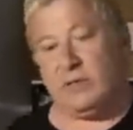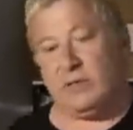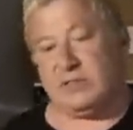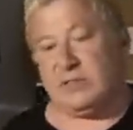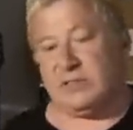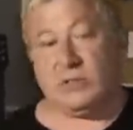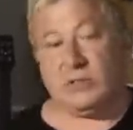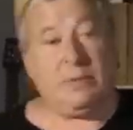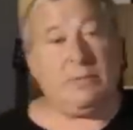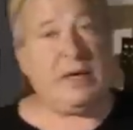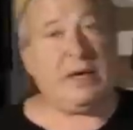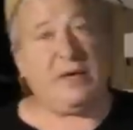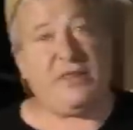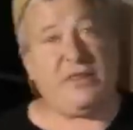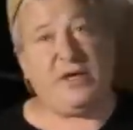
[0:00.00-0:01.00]
because it's going to
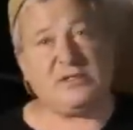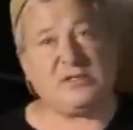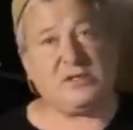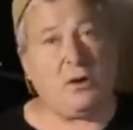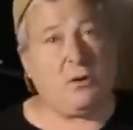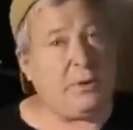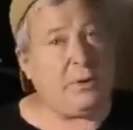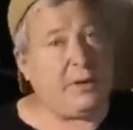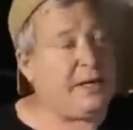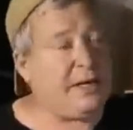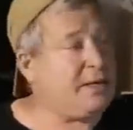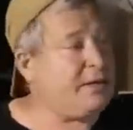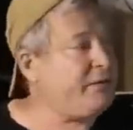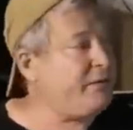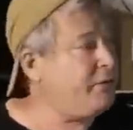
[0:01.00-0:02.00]
make things
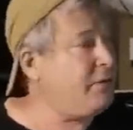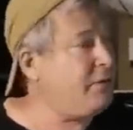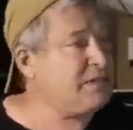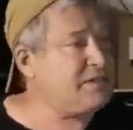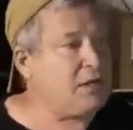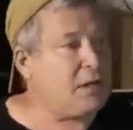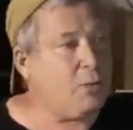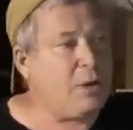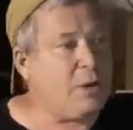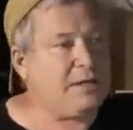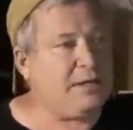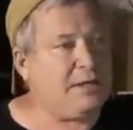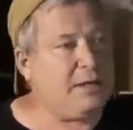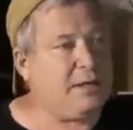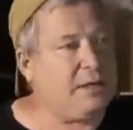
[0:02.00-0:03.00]
complicated. You guys are
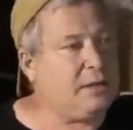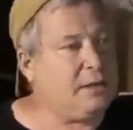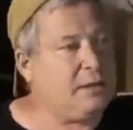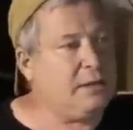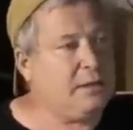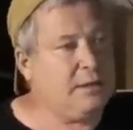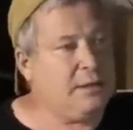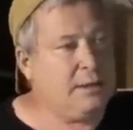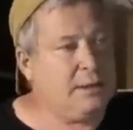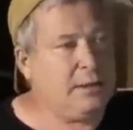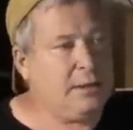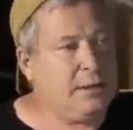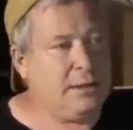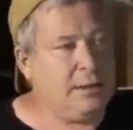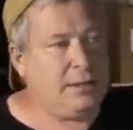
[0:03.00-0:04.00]
waiting,
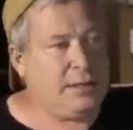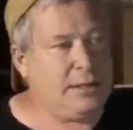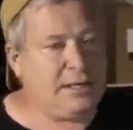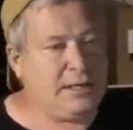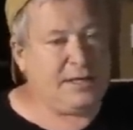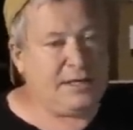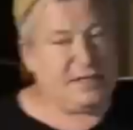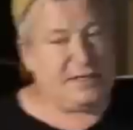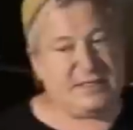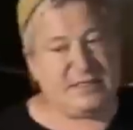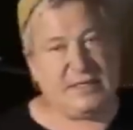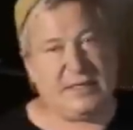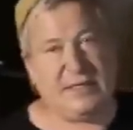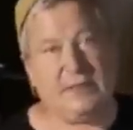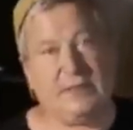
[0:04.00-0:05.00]
and I can
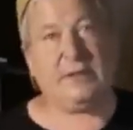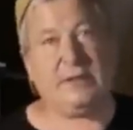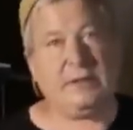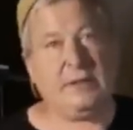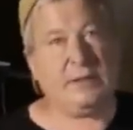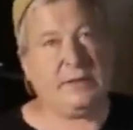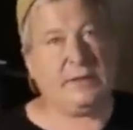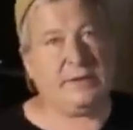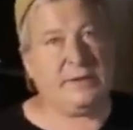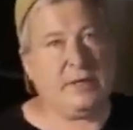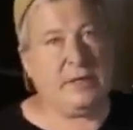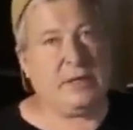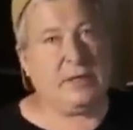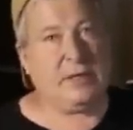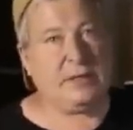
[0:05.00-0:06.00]
understand that
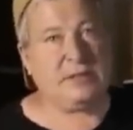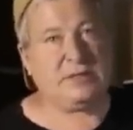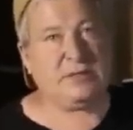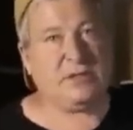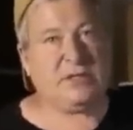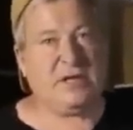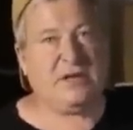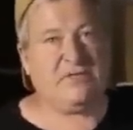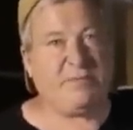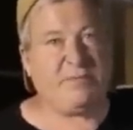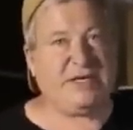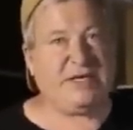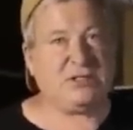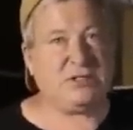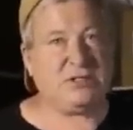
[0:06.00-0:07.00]
uh, there's not enough
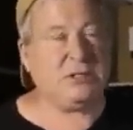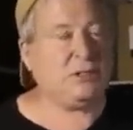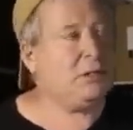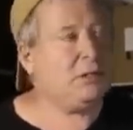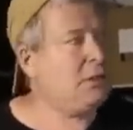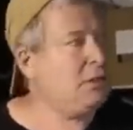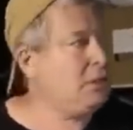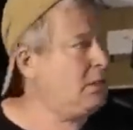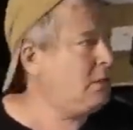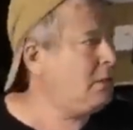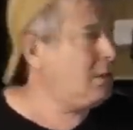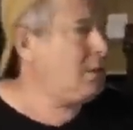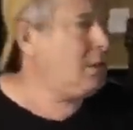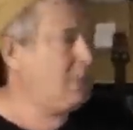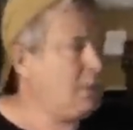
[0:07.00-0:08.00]
patience.
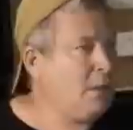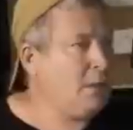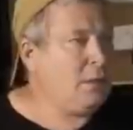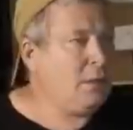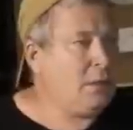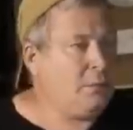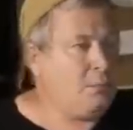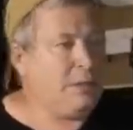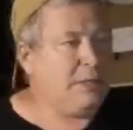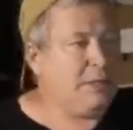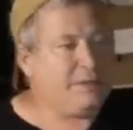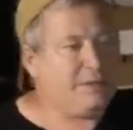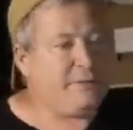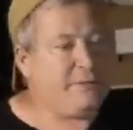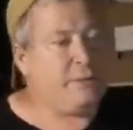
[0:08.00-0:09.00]

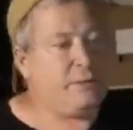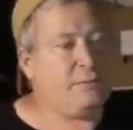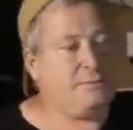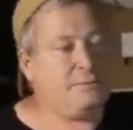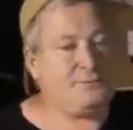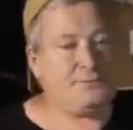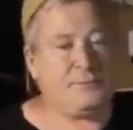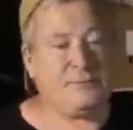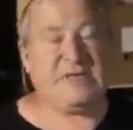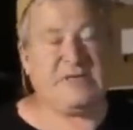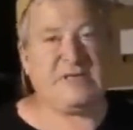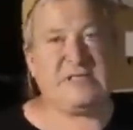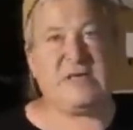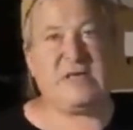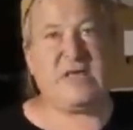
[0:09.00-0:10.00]
But
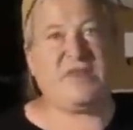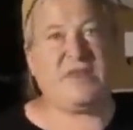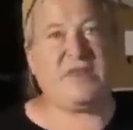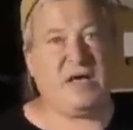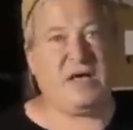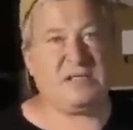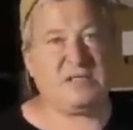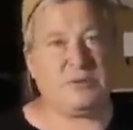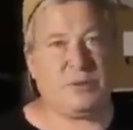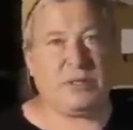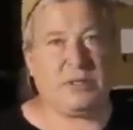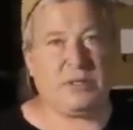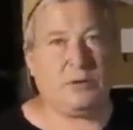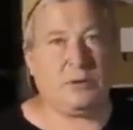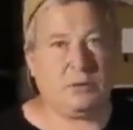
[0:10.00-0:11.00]
there's nothing else we
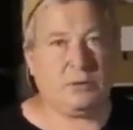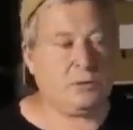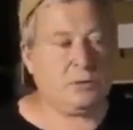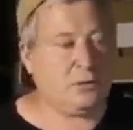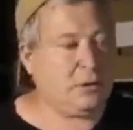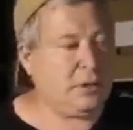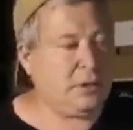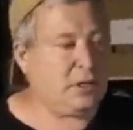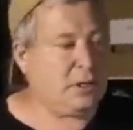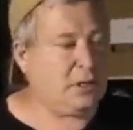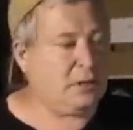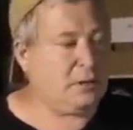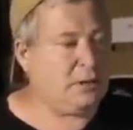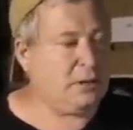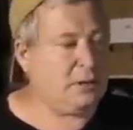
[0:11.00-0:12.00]
can do.
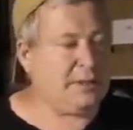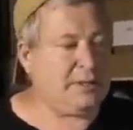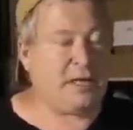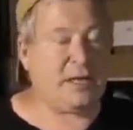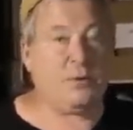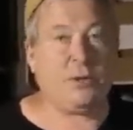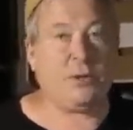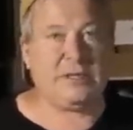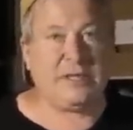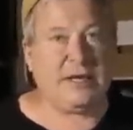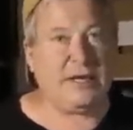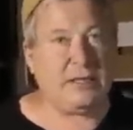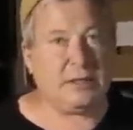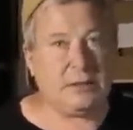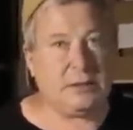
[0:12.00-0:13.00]
Uh, it take what it
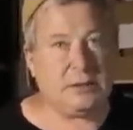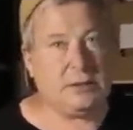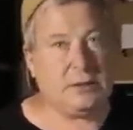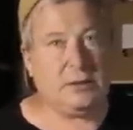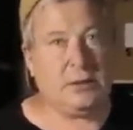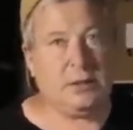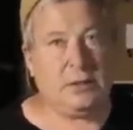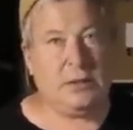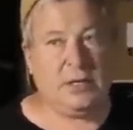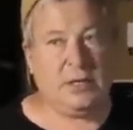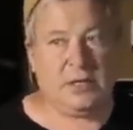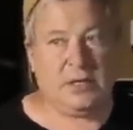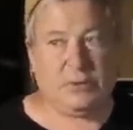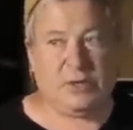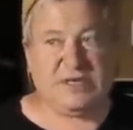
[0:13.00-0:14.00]
take,
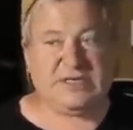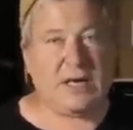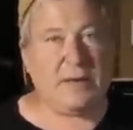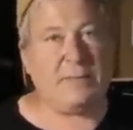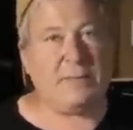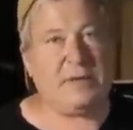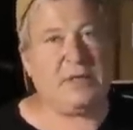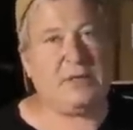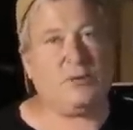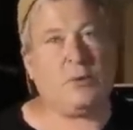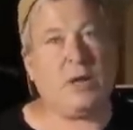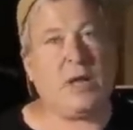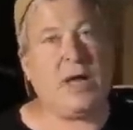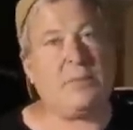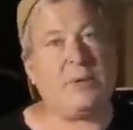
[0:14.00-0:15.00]
and when it's happened, it
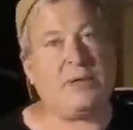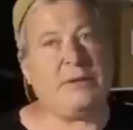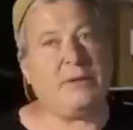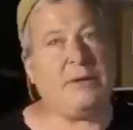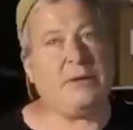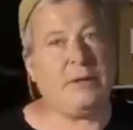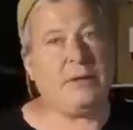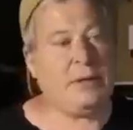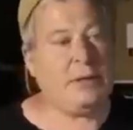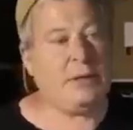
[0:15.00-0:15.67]
will happen.